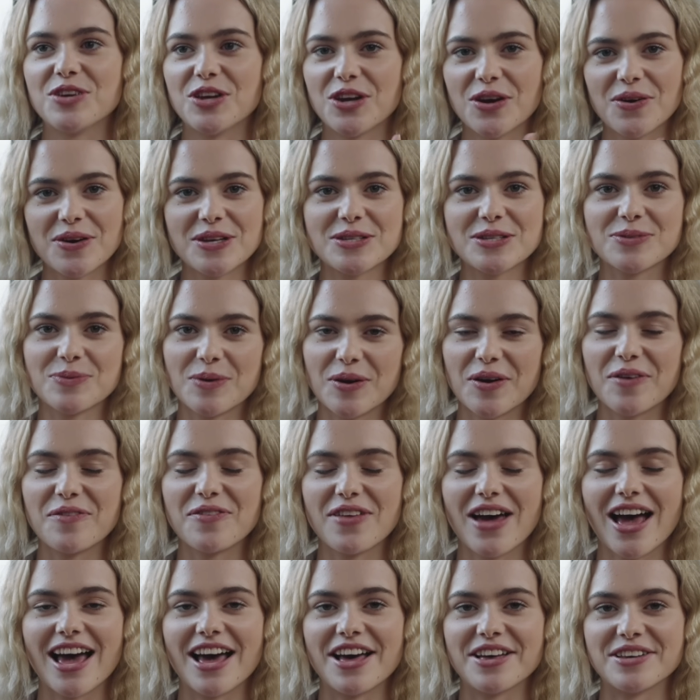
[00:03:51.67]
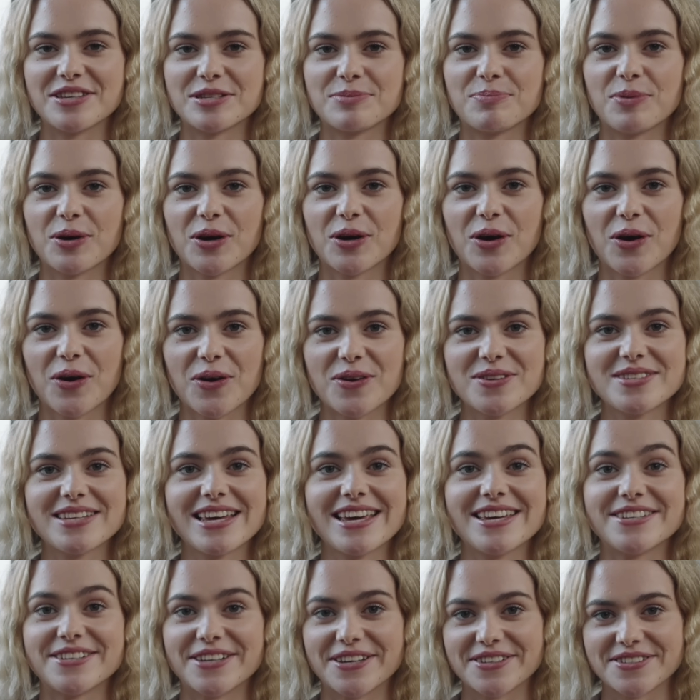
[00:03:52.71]
you know it's one of theirs because
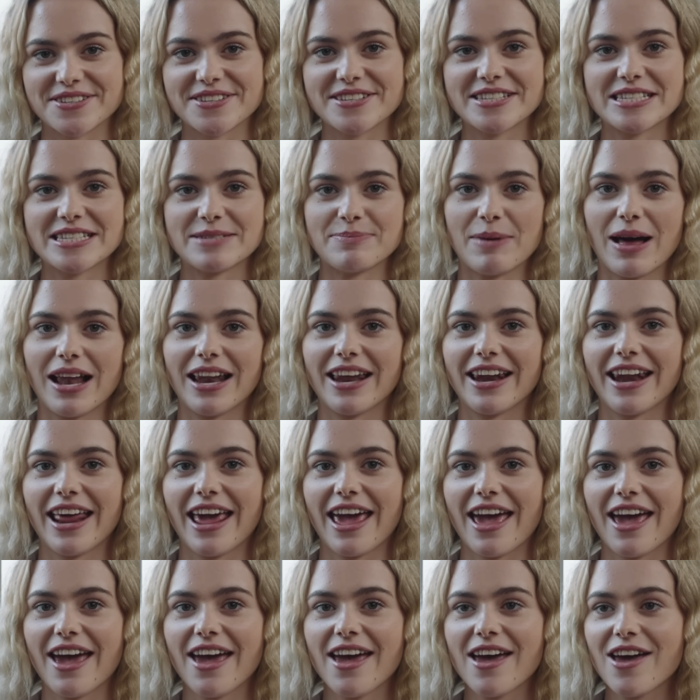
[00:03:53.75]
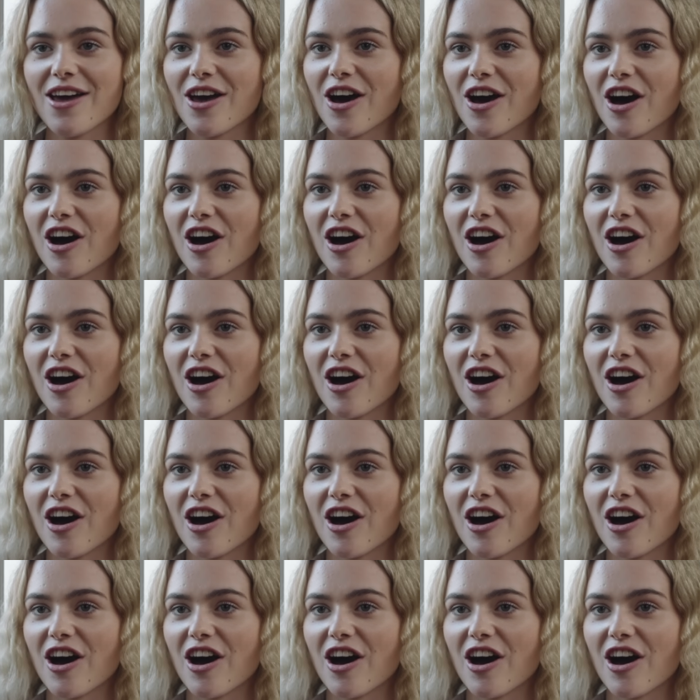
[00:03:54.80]
it doesn't smell in here.